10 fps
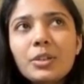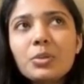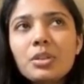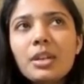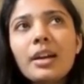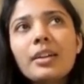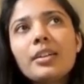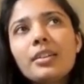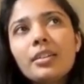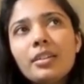to start
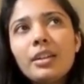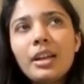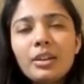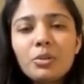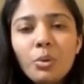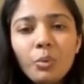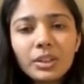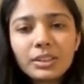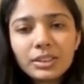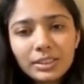and go with
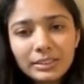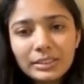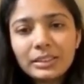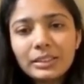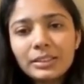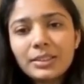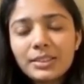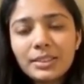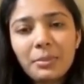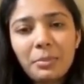the
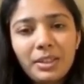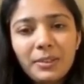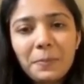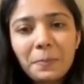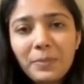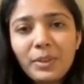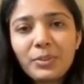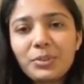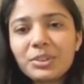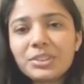StudyBuddy
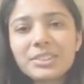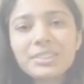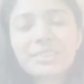course.